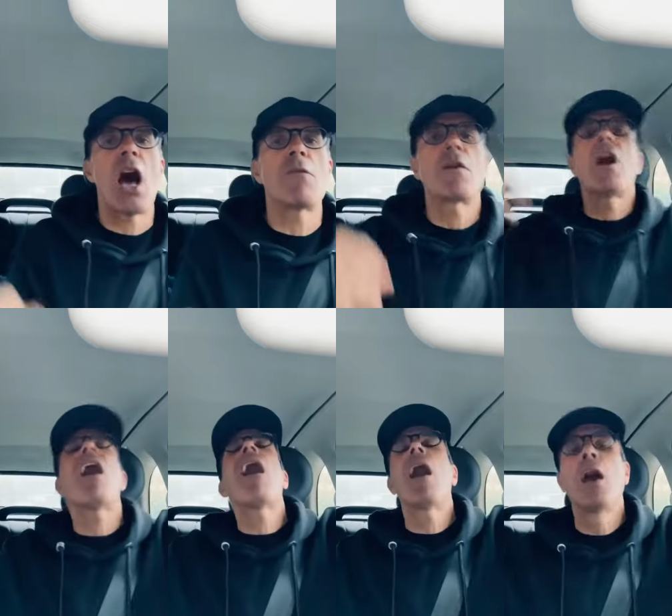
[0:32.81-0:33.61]

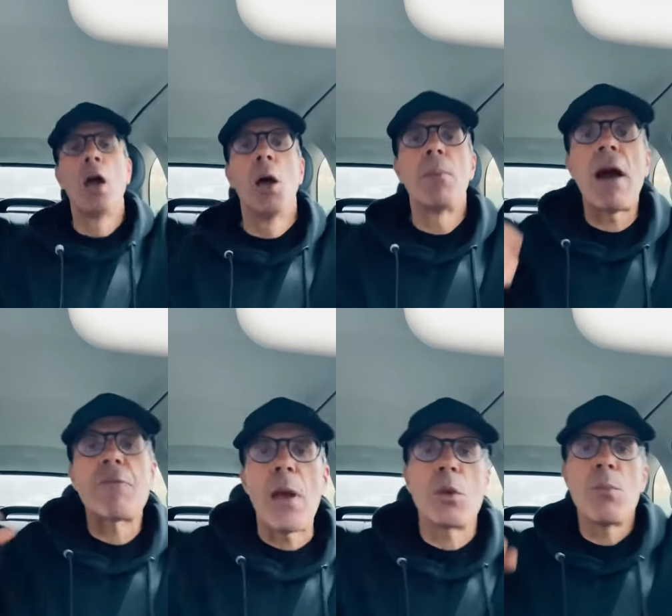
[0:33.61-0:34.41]
Uh, my family,
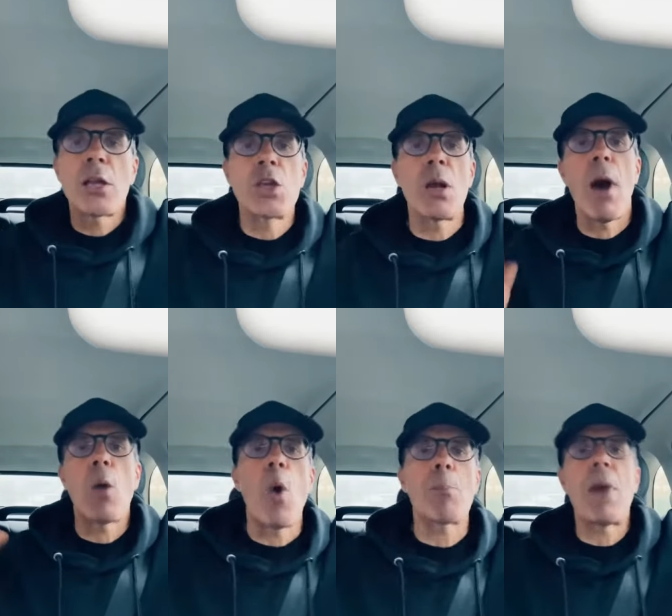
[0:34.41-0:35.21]
my gender, my work,
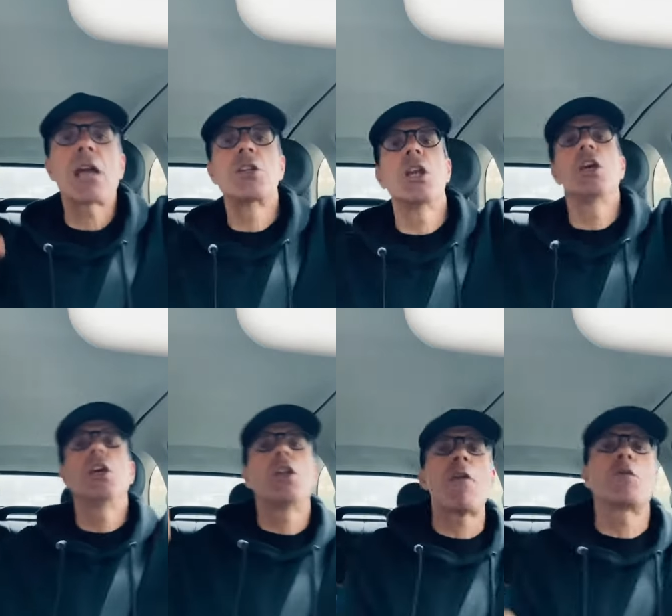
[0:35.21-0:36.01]
my chili, enough
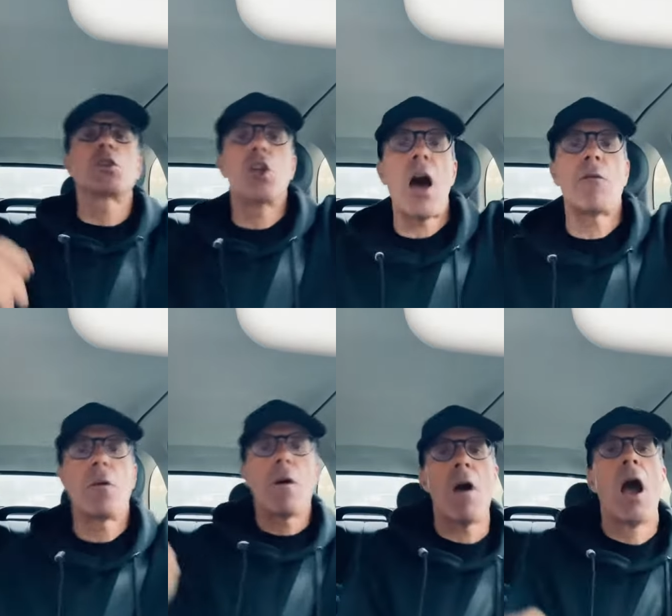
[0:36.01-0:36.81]
is enough. Uh,
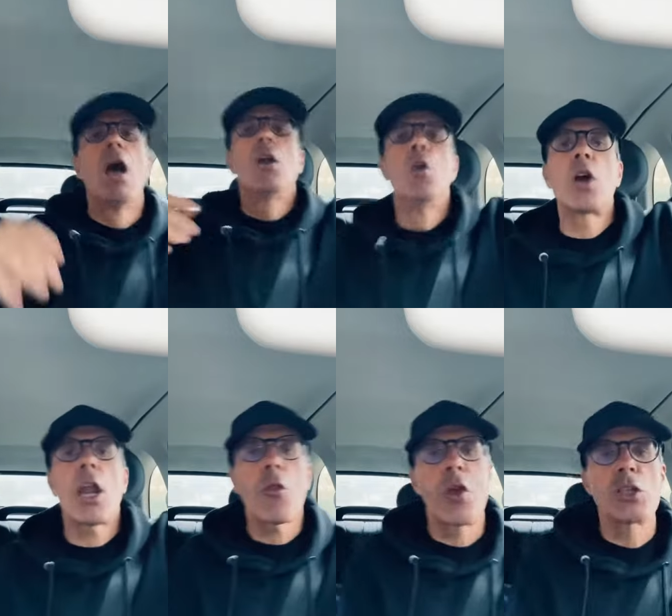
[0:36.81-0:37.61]
look at the
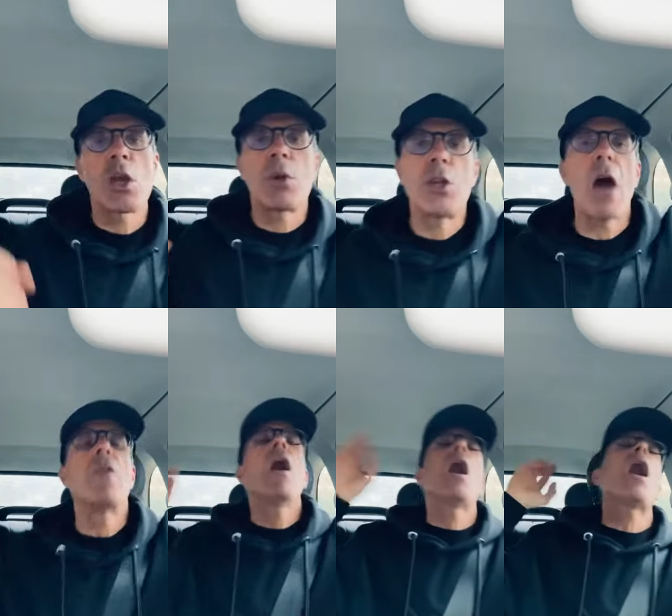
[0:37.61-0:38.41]
things that we done.
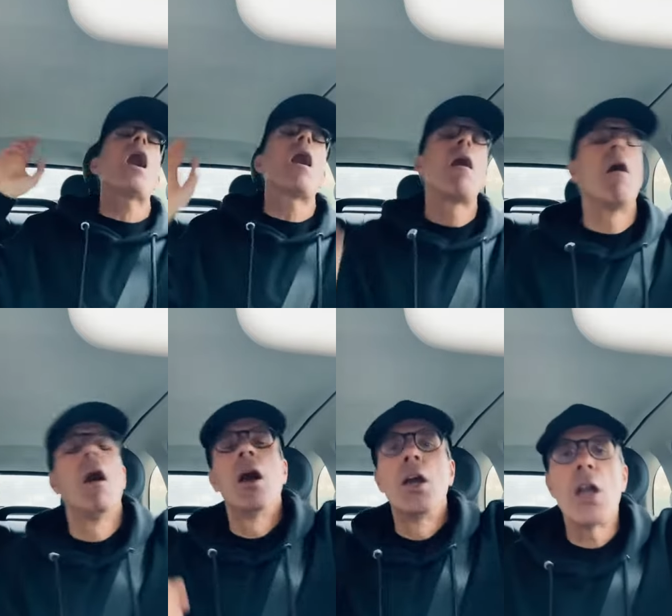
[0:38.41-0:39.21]
Uh,
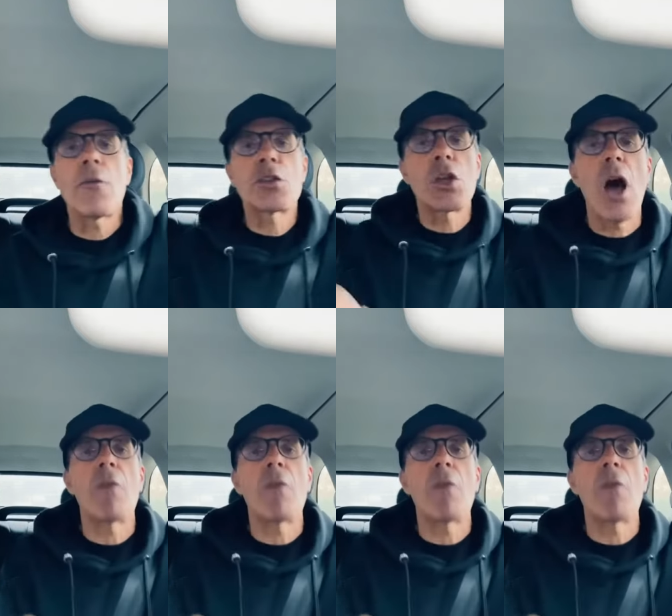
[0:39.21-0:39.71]
enough is enough.